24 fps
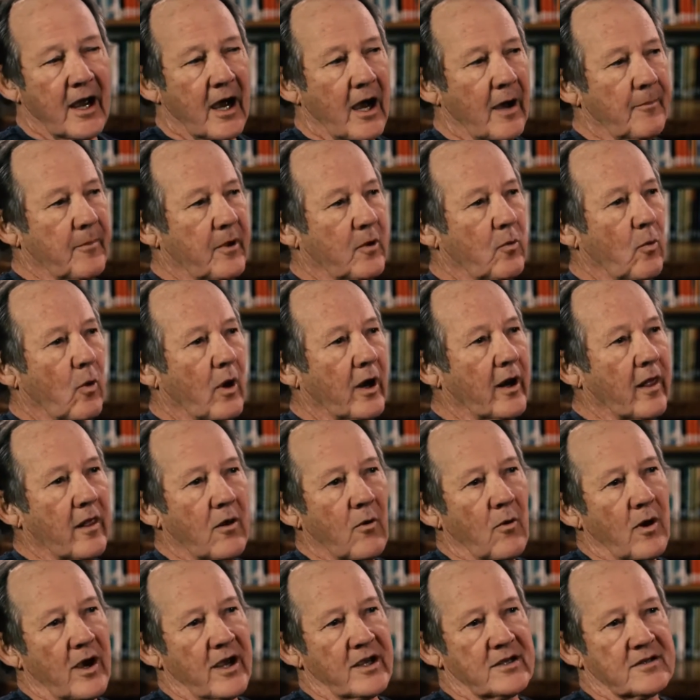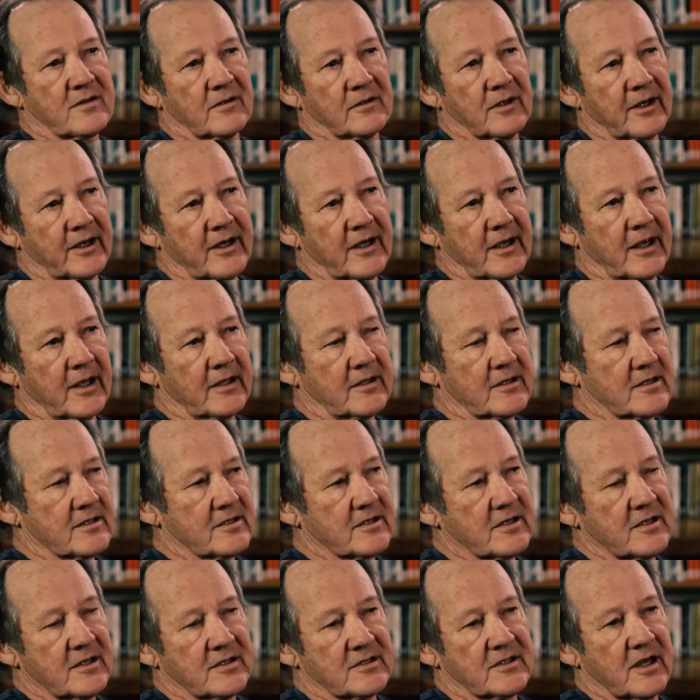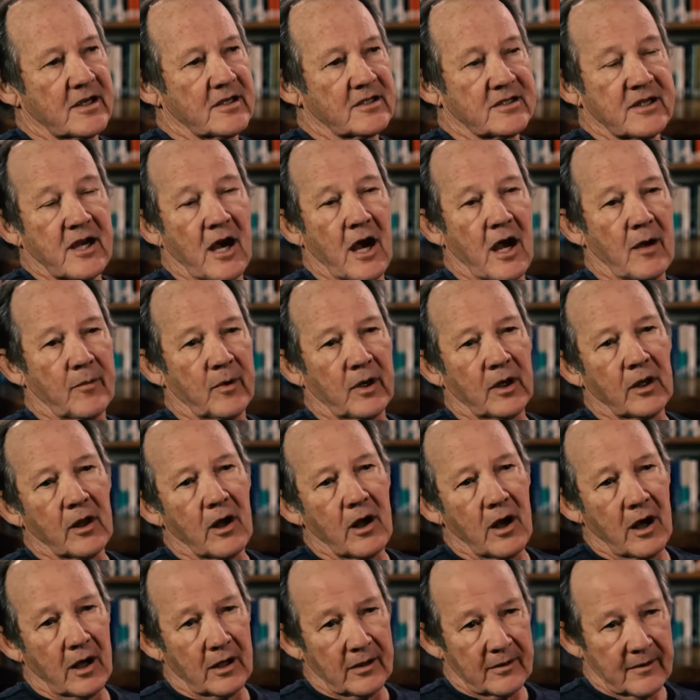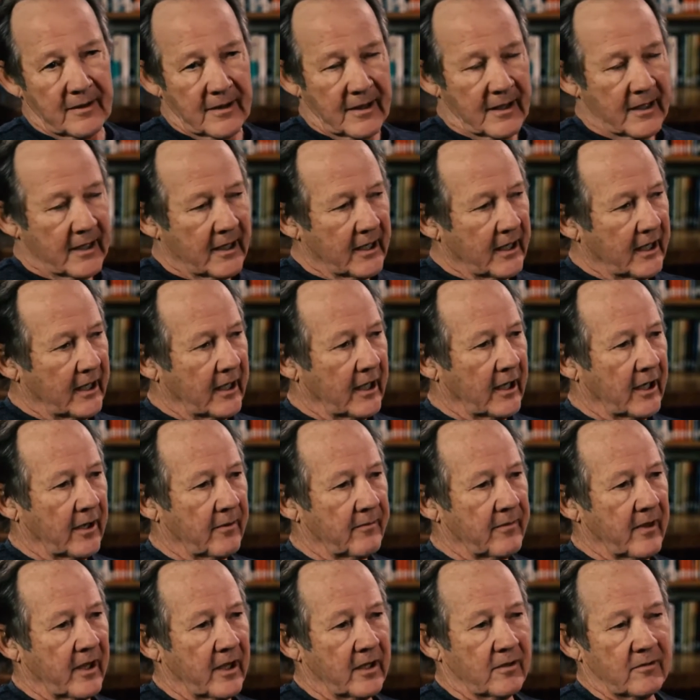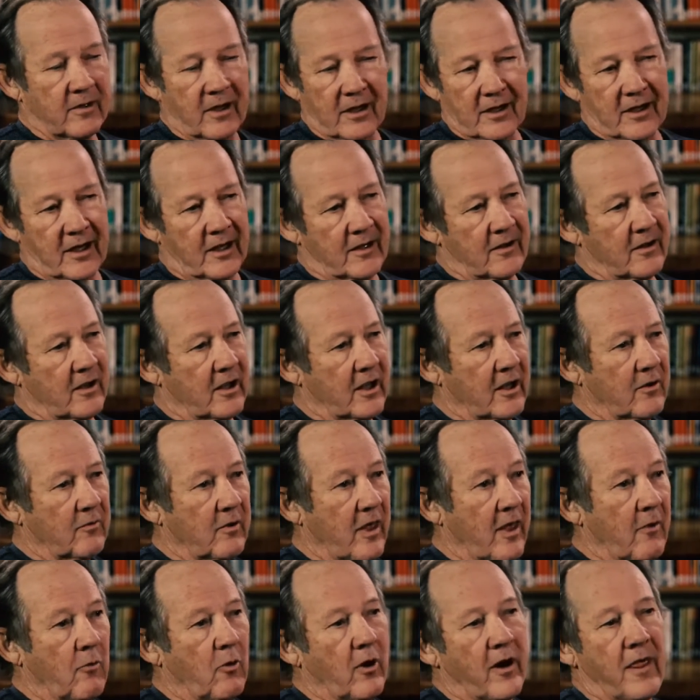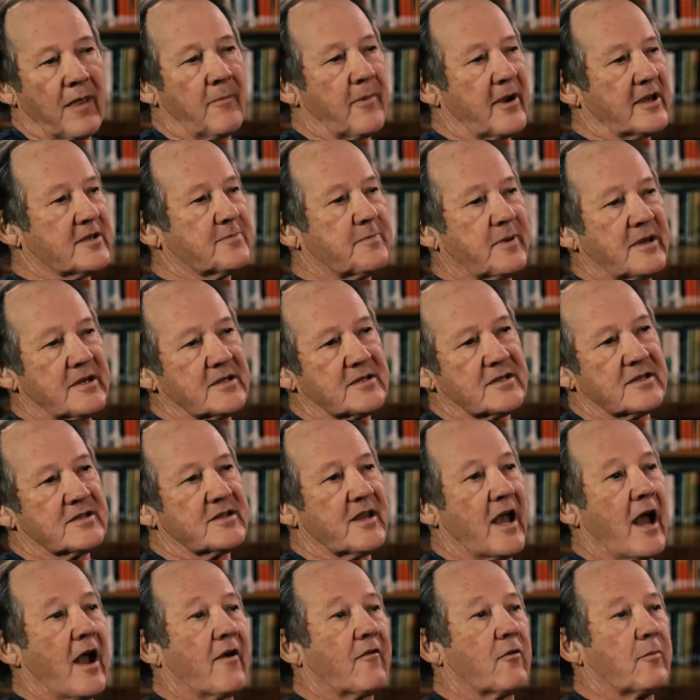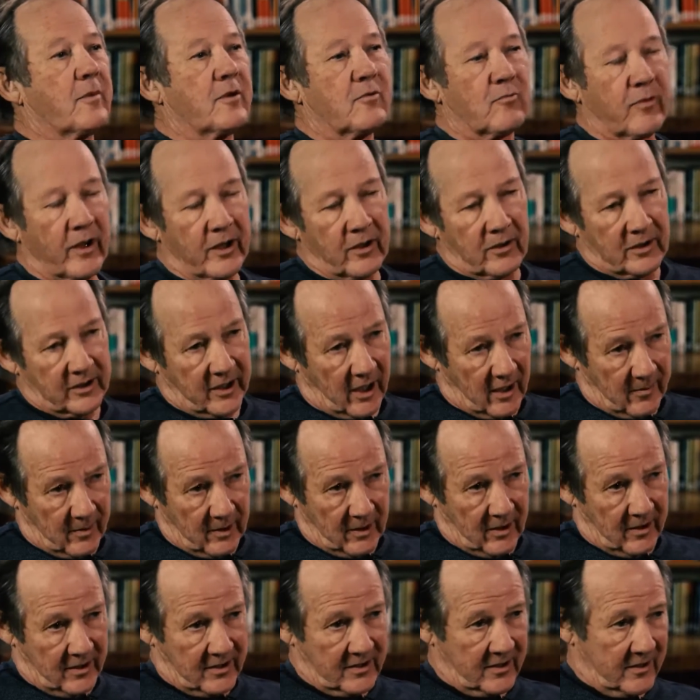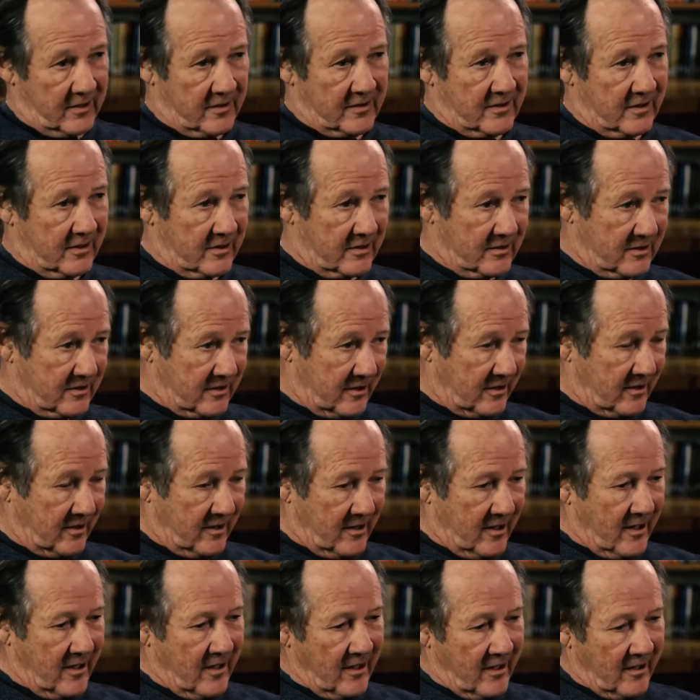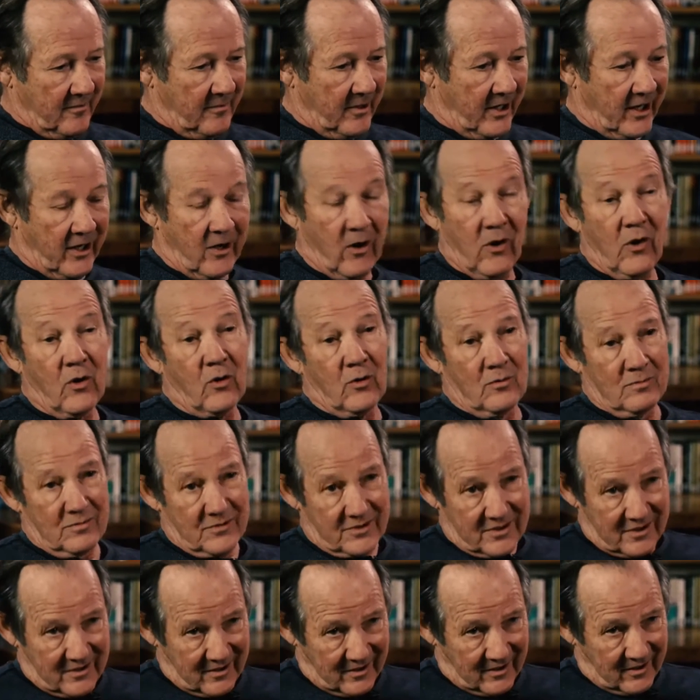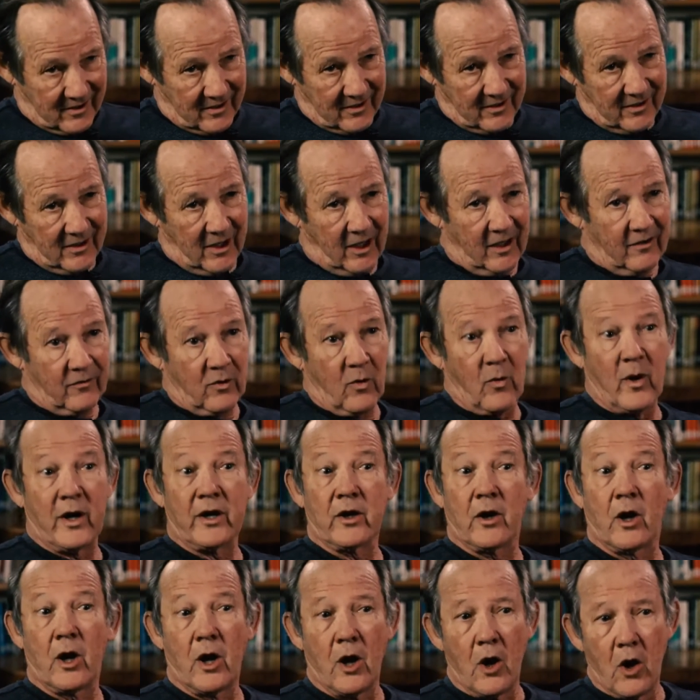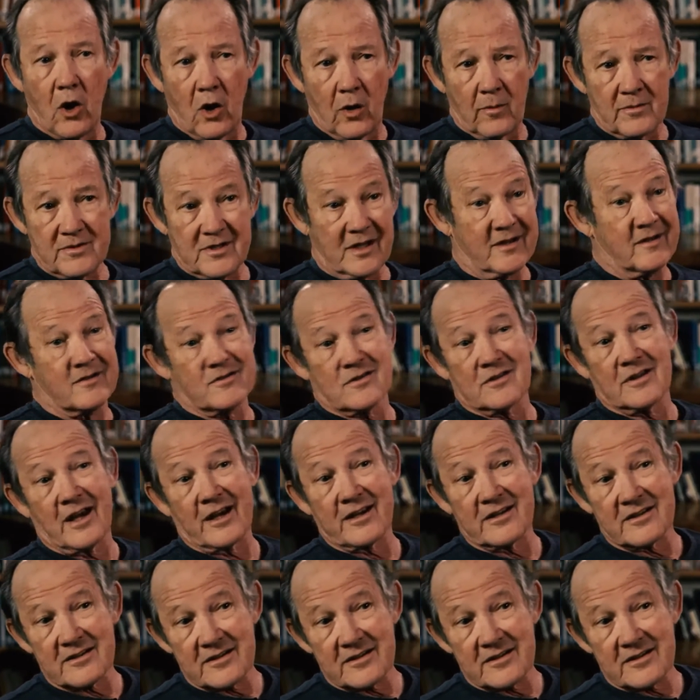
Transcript: I mean, one of the ways of looking at this is common law. And one of the best pieces that ever been written in common law is by Holmes, Oliver Wendell Holmes, and this is like in